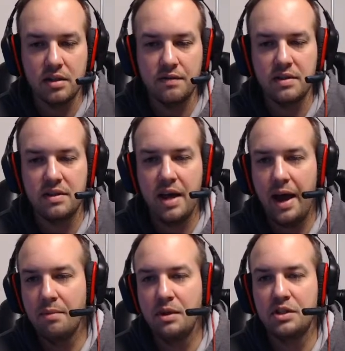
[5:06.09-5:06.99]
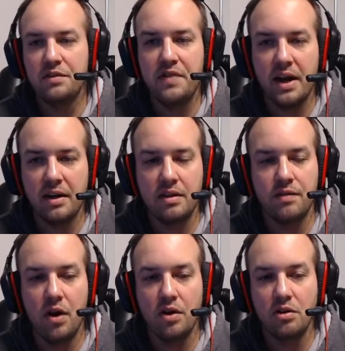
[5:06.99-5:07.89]
This is how much effect the
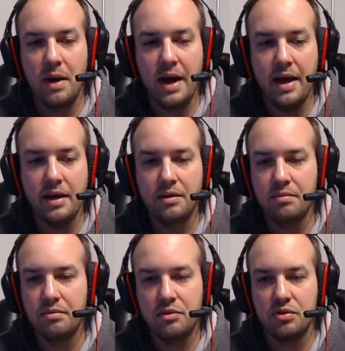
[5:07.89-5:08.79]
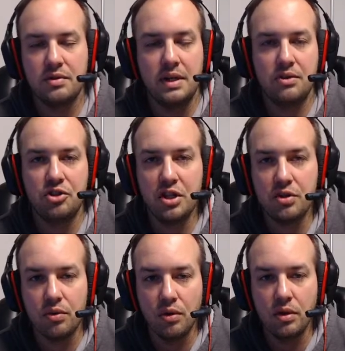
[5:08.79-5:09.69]
volume had just in
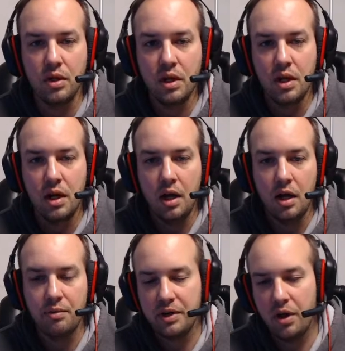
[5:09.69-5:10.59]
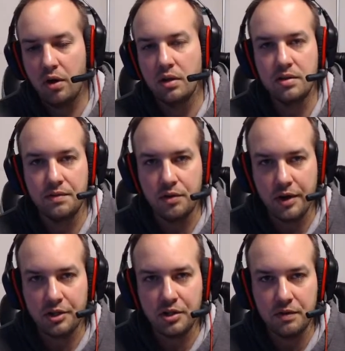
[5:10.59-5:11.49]
general, uh, regardless of
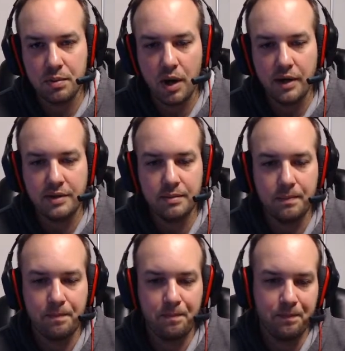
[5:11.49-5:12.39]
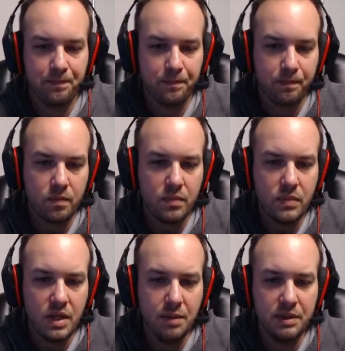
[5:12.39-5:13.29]
direction of the price.
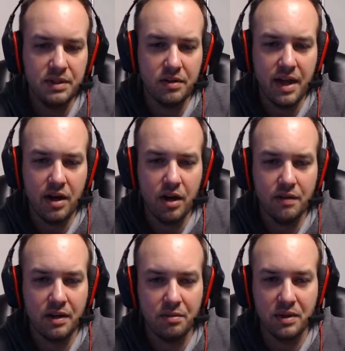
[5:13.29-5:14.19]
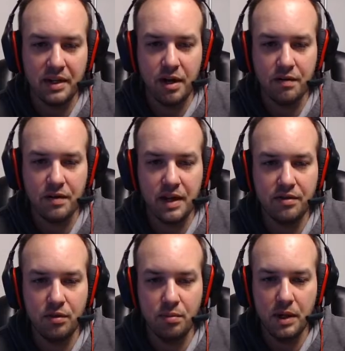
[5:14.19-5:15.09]
I'm going to turn that off. I don't really care for that
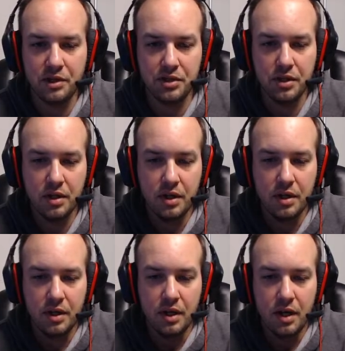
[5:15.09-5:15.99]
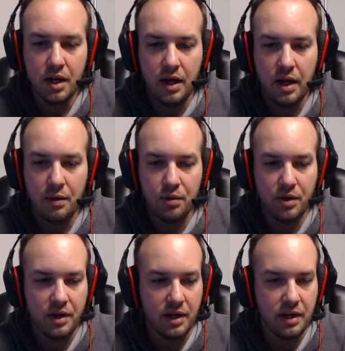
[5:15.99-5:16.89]
too much. And we're going
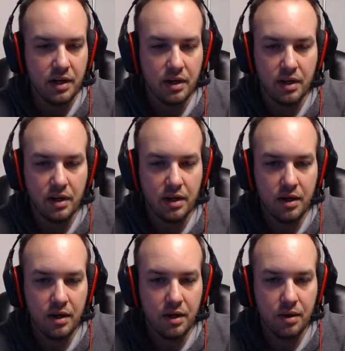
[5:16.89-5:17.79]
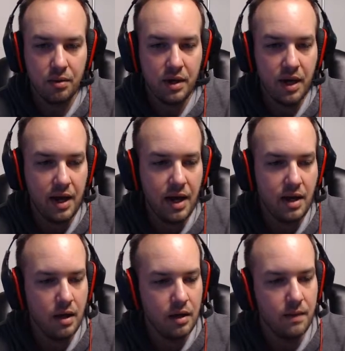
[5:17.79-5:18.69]
to hit OK.